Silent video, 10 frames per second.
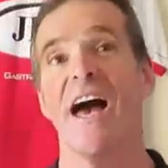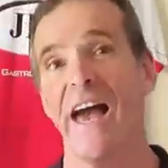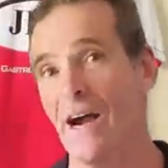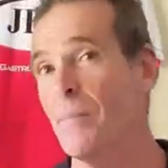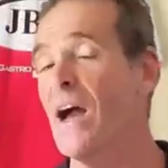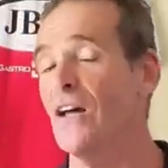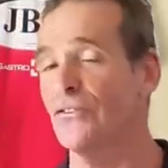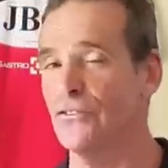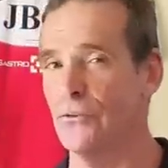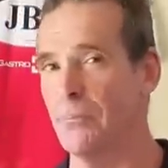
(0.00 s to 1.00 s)
how about
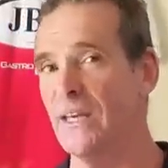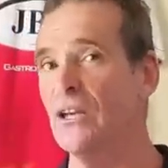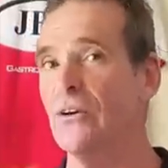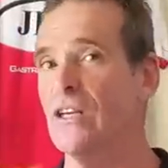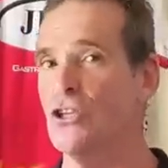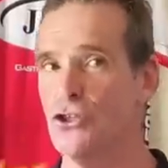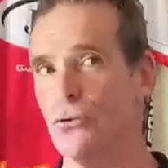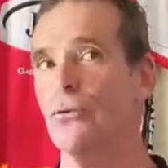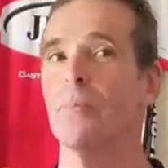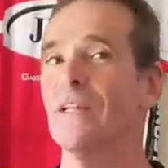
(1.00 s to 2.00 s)
superior
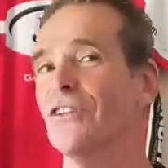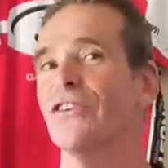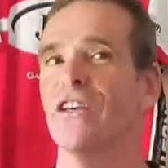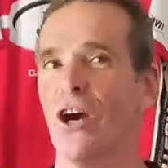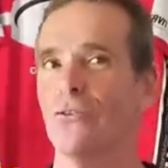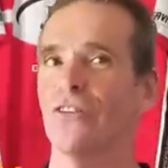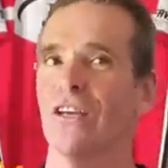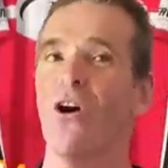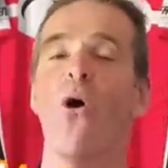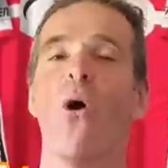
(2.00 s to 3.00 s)
durability
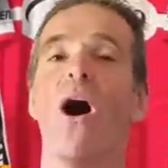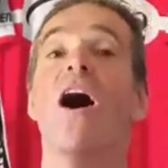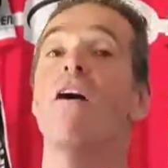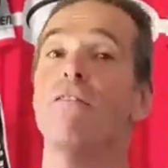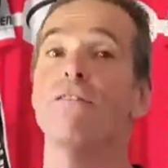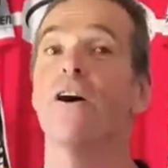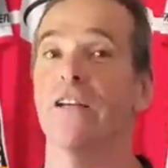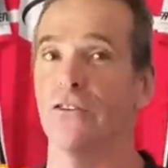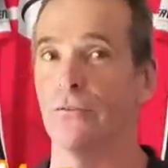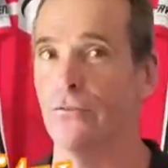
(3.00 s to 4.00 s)
coating or
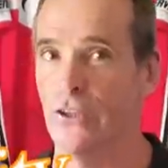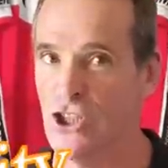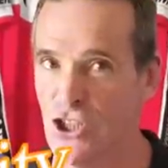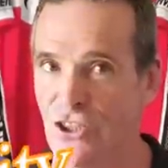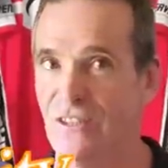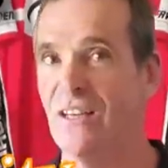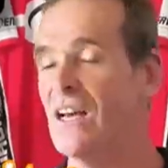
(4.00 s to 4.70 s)
fights friction?